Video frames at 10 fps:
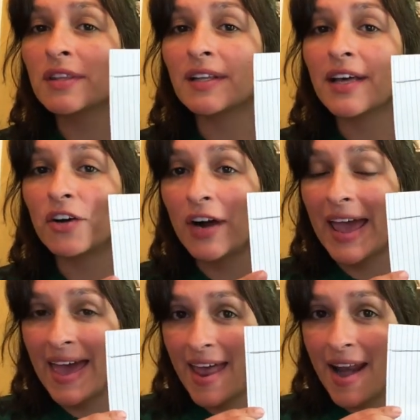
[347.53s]
letter
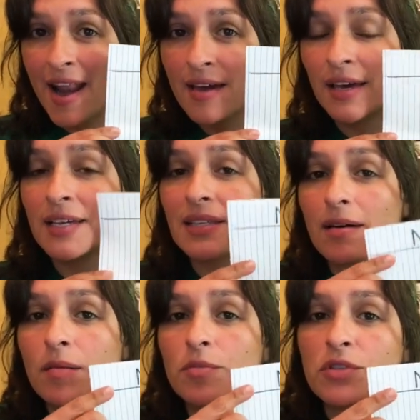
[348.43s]
N?
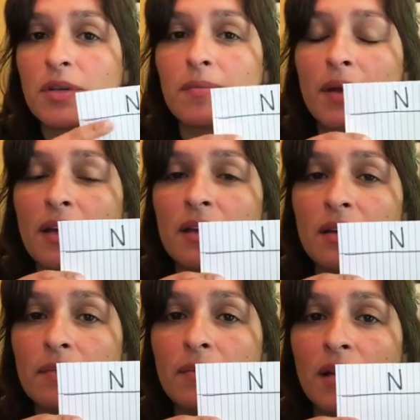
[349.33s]
Estábamos
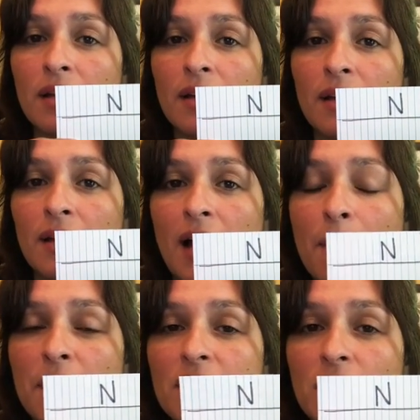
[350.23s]

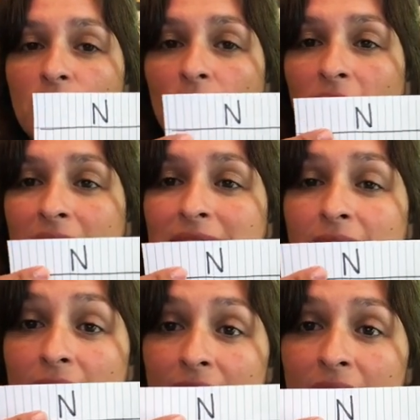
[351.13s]
aprendiendo la
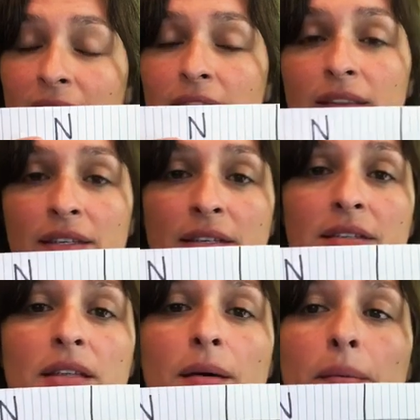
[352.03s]
letra N. This is
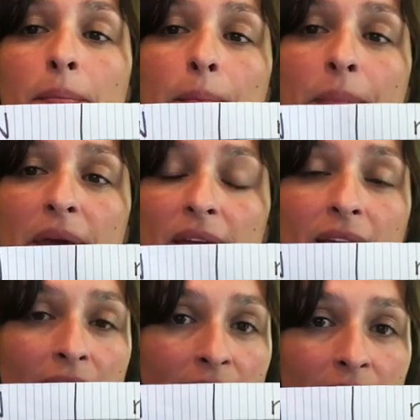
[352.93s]
the big
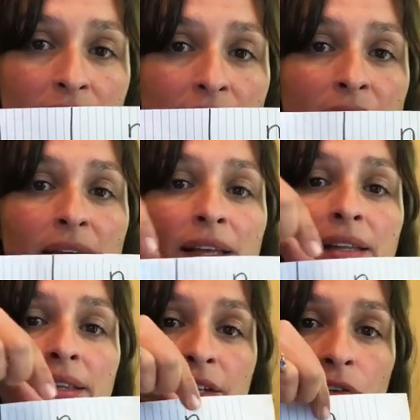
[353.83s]
N,
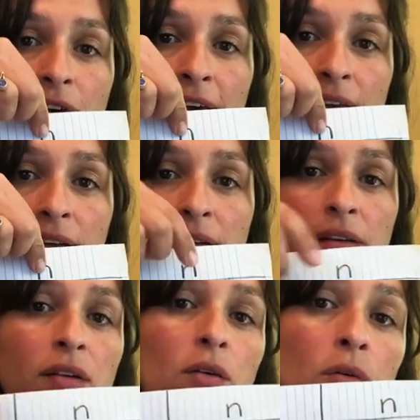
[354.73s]
little n,
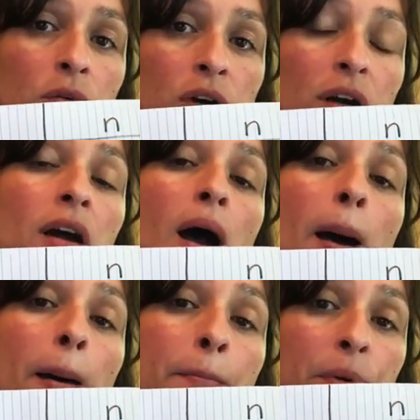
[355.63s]
or
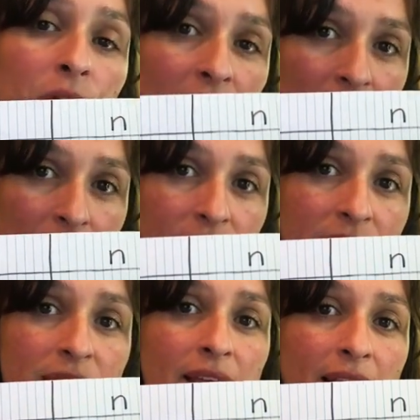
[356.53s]

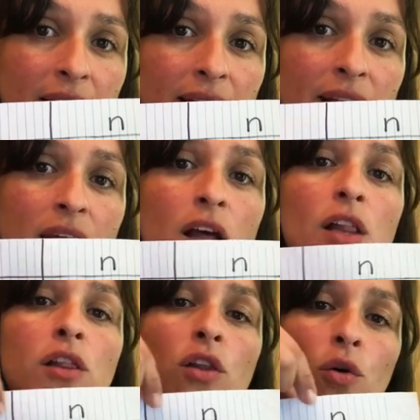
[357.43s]
uppercase N,
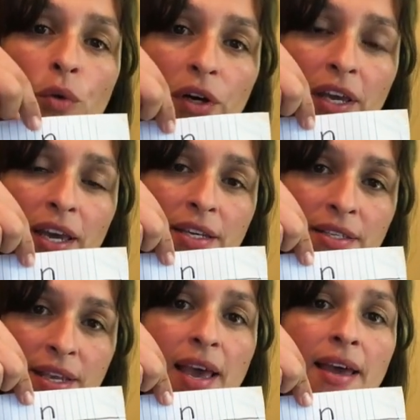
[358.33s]

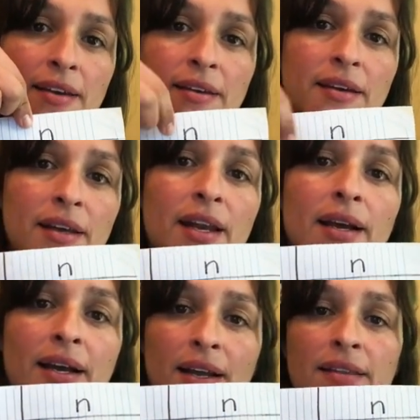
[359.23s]
lowercase n, la
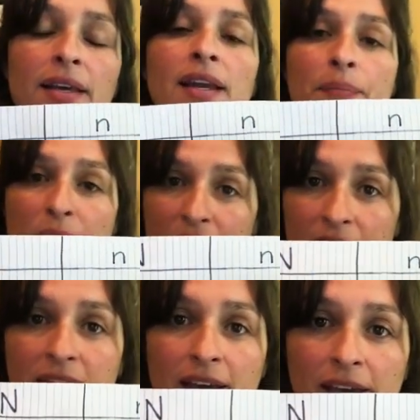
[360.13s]
grande y la
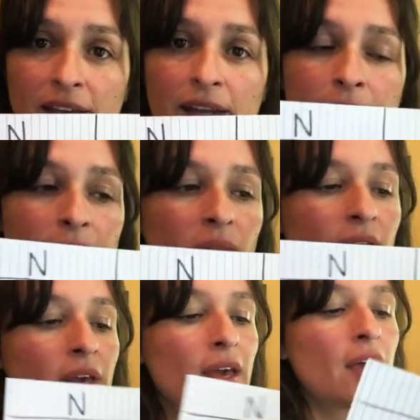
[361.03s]
pequeña n.
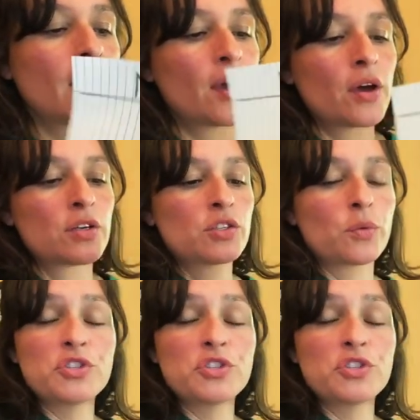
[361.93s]
So what